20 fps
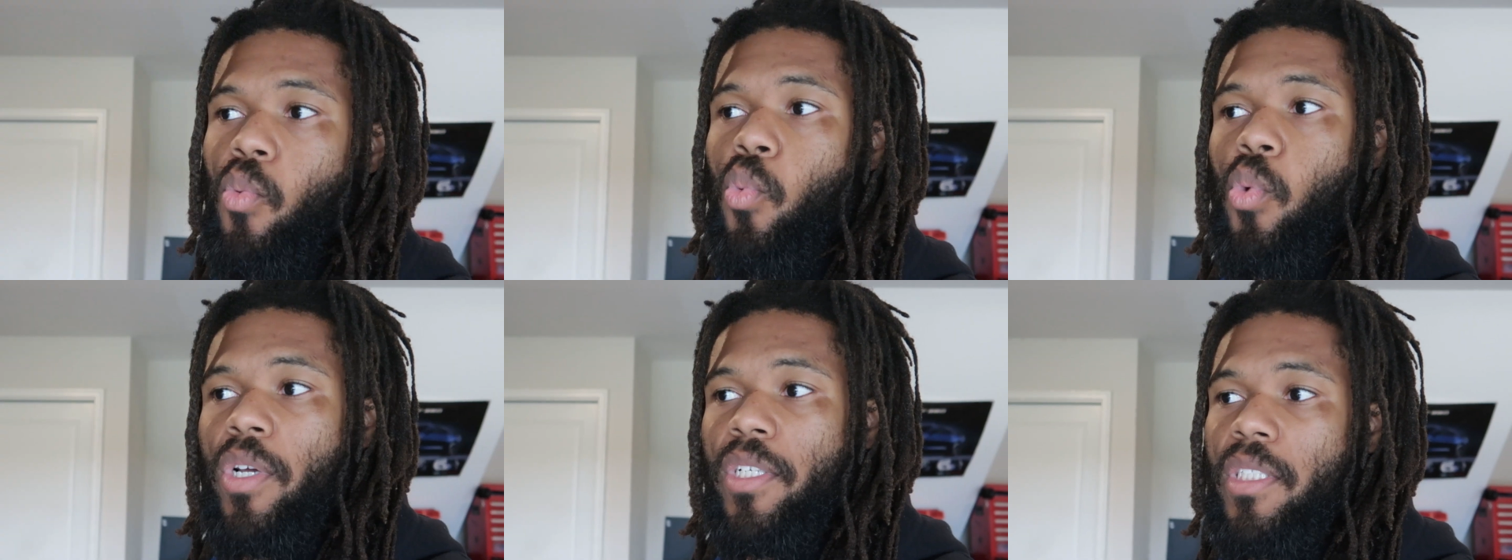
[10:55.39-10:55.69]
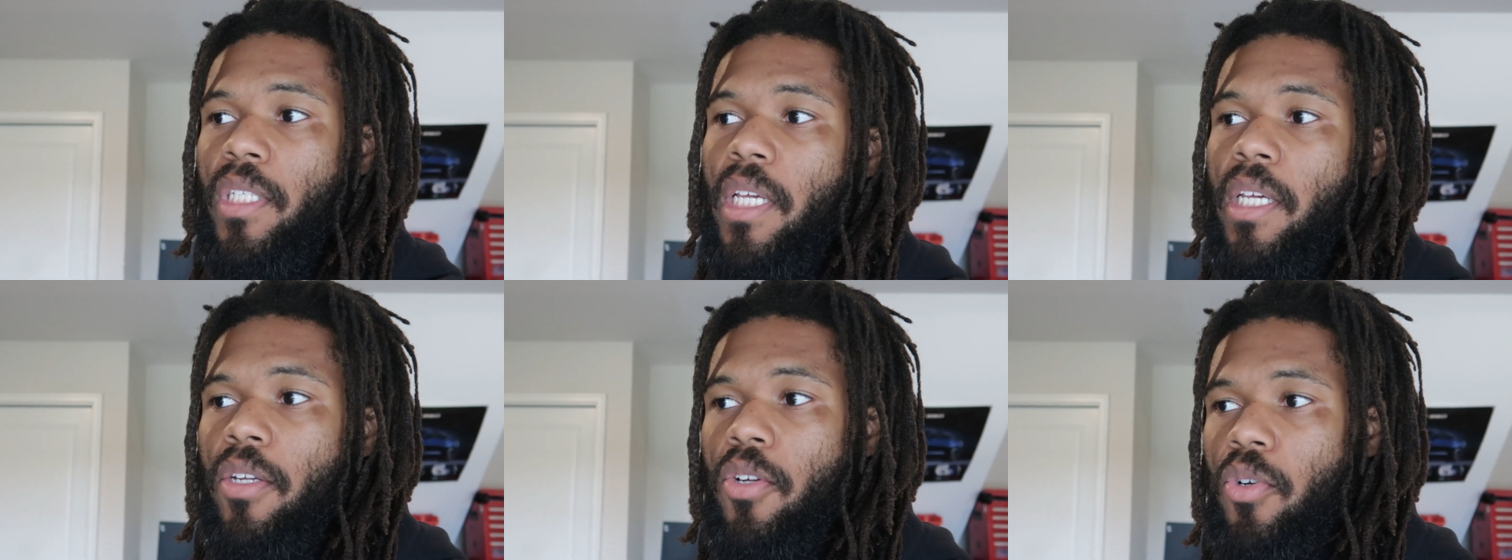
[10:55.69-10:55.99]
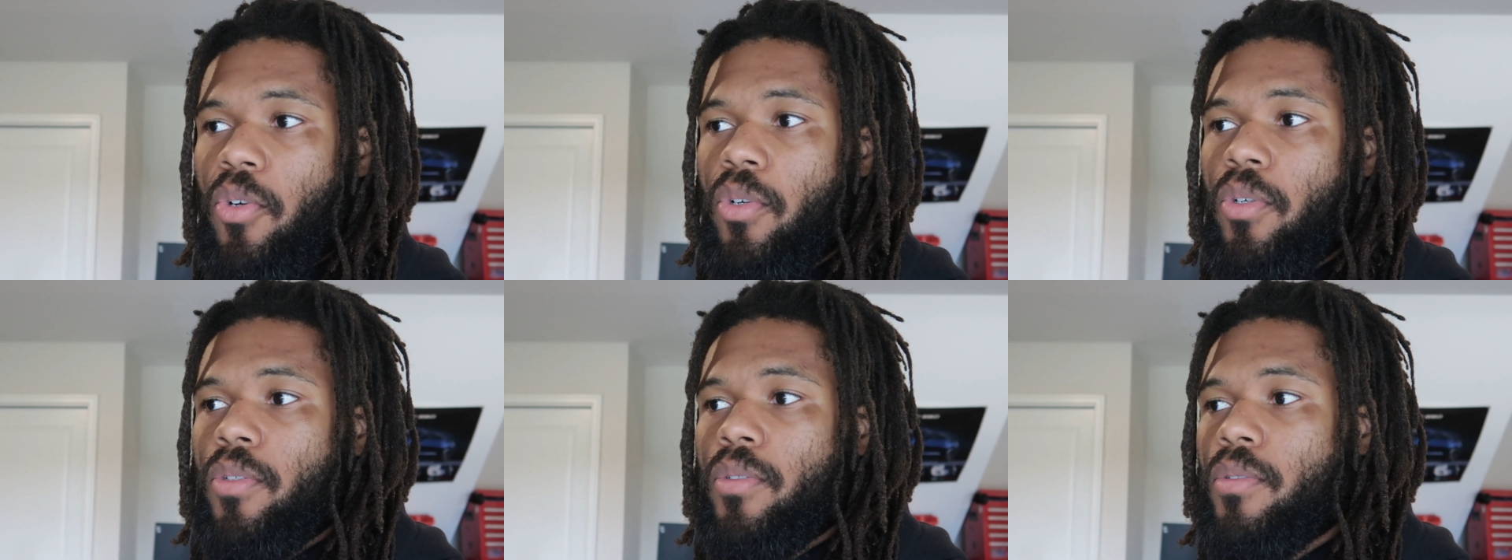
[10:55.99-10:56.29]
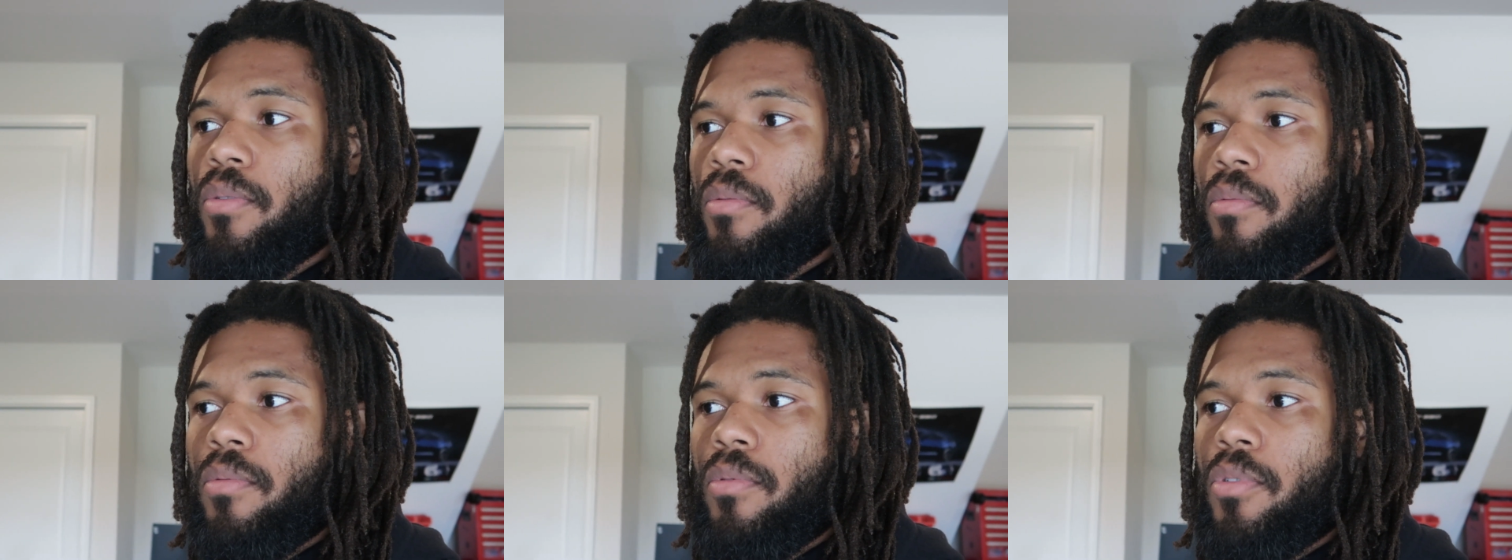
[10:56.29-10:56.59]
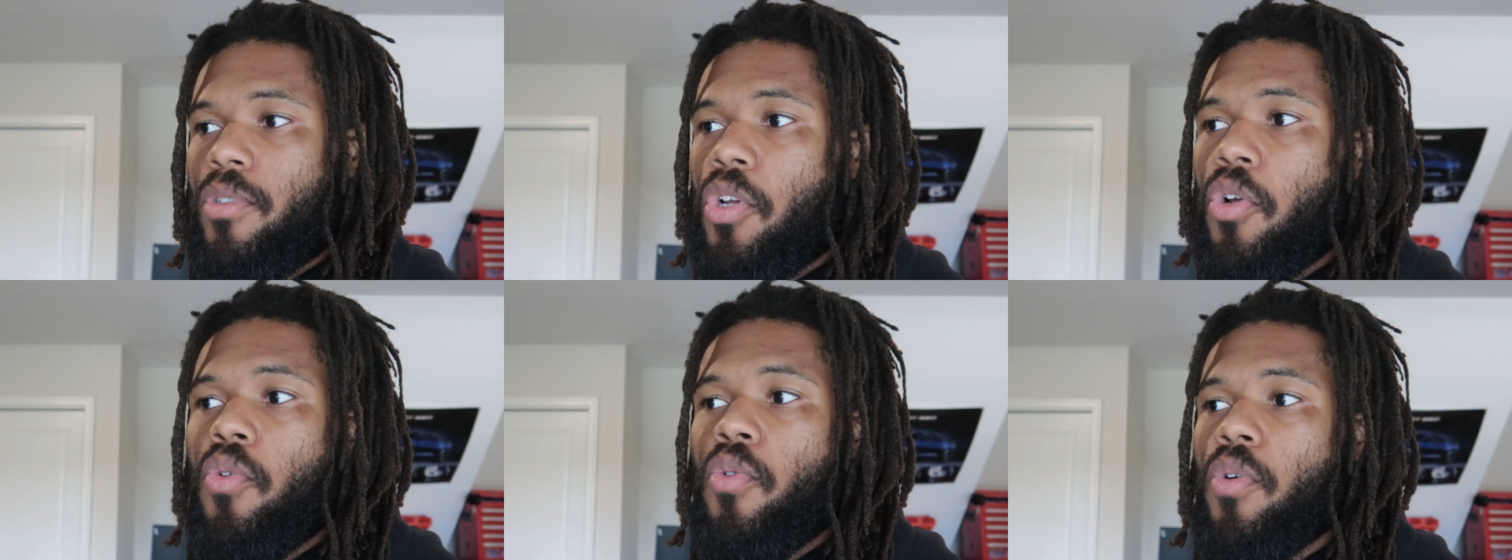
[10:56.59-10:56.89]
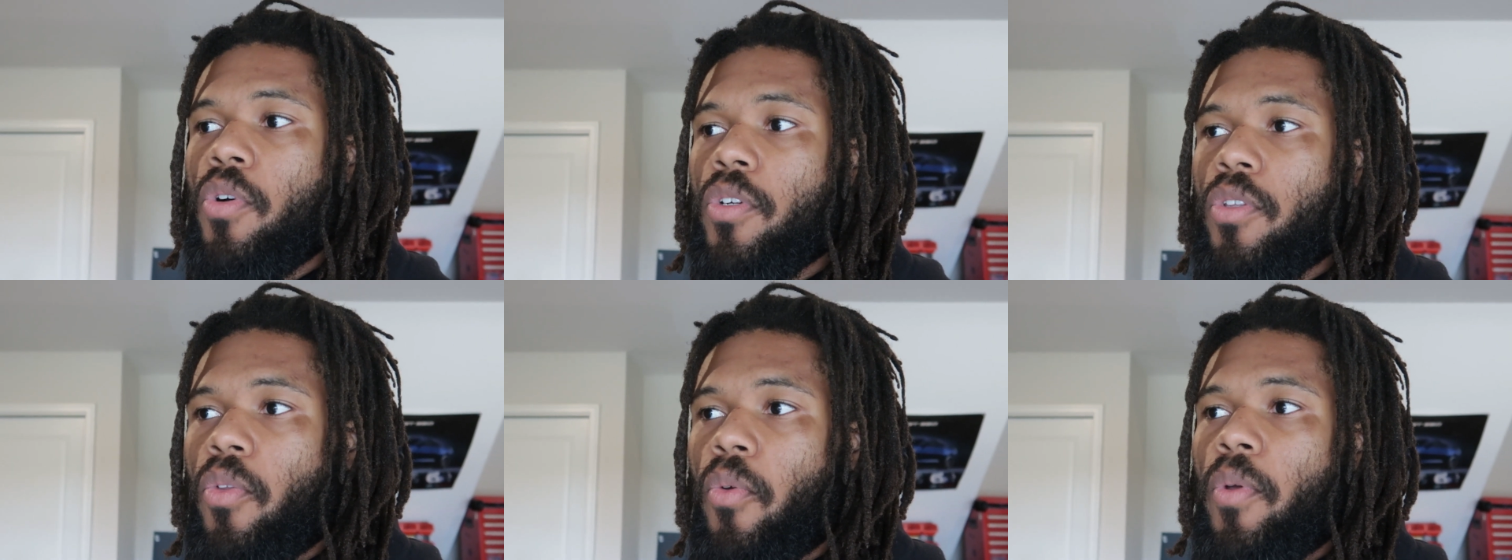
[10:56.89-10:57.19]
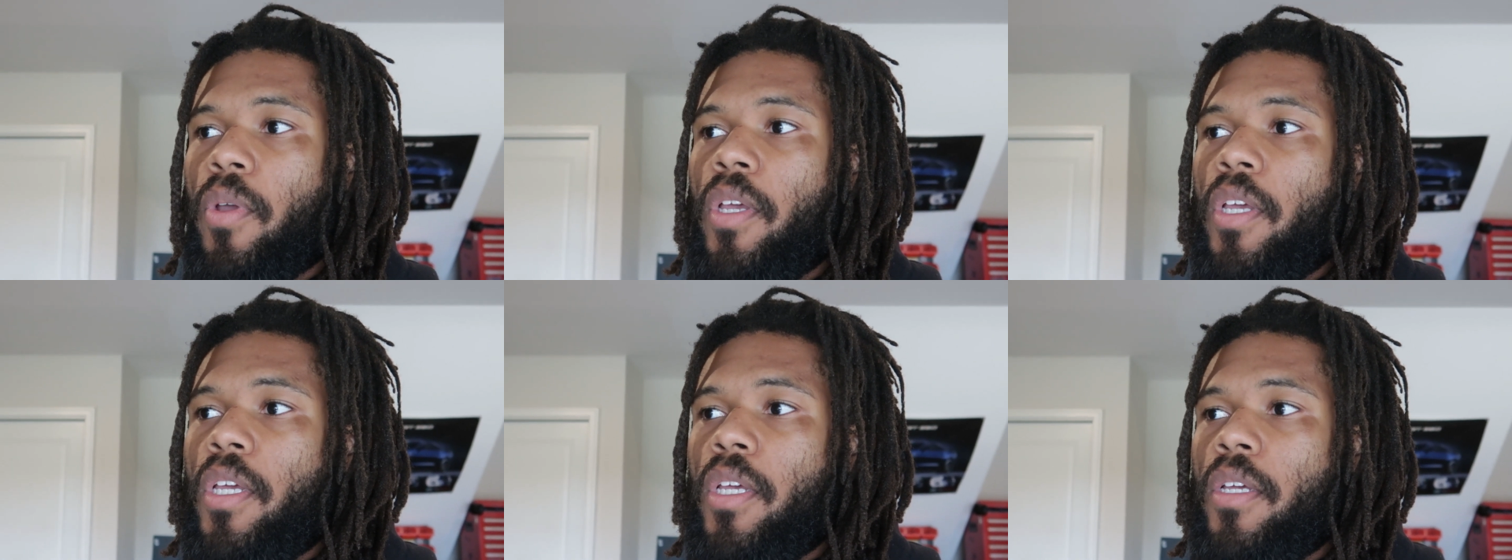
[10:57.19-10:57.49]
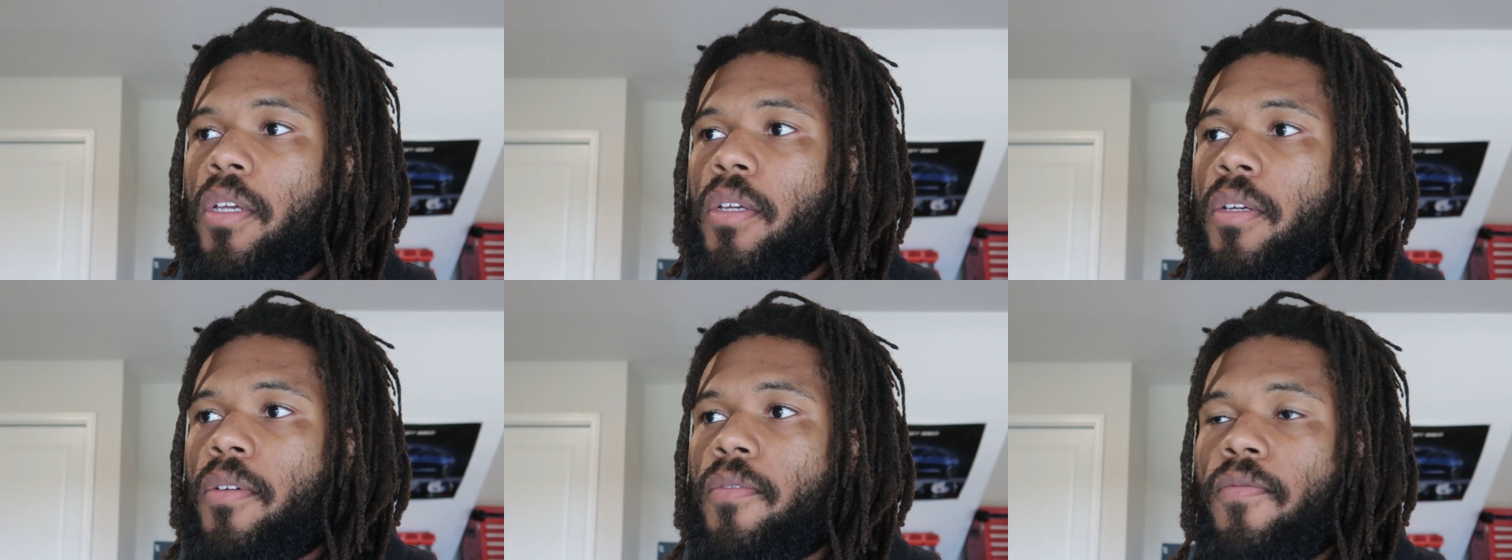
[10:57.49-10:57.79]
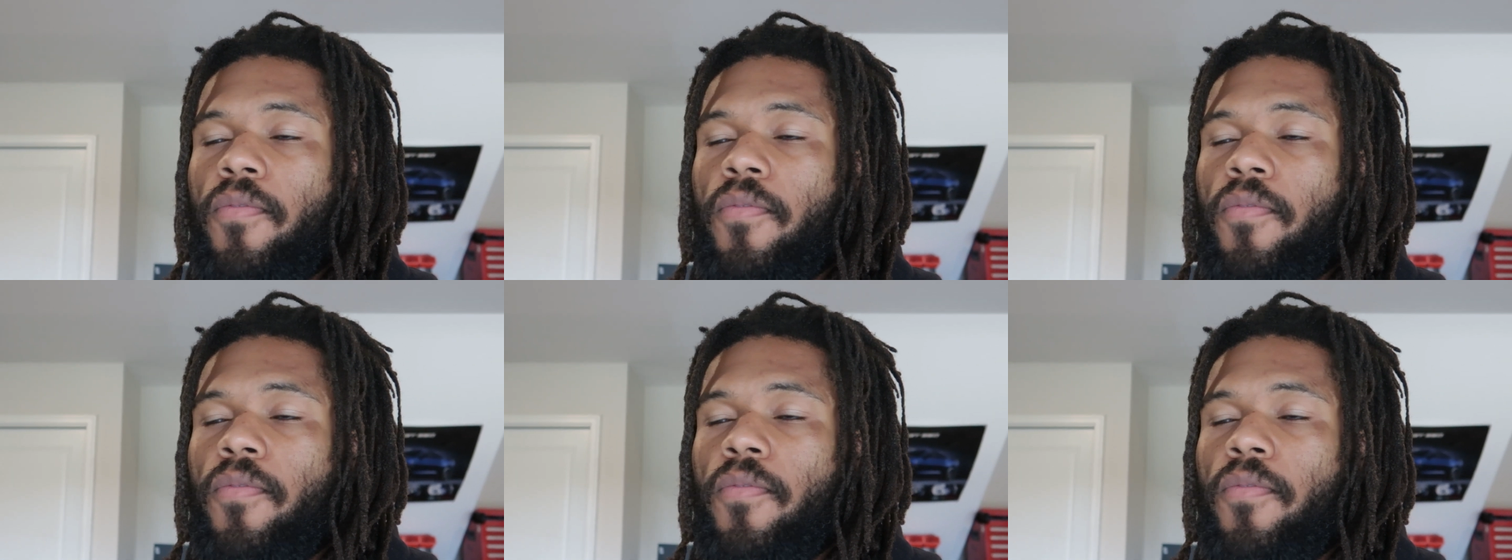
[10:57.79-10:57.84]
was either $2 or $3,